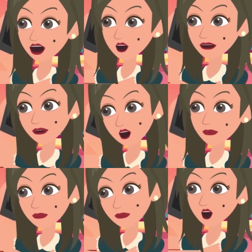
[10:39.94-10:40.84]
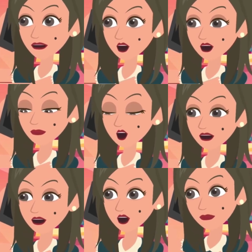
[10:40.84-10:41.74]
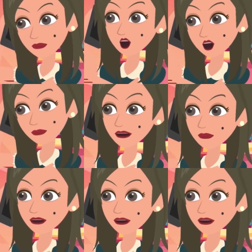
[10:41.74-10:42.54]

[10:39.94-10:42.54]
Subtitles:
to leave the hotel. And while I was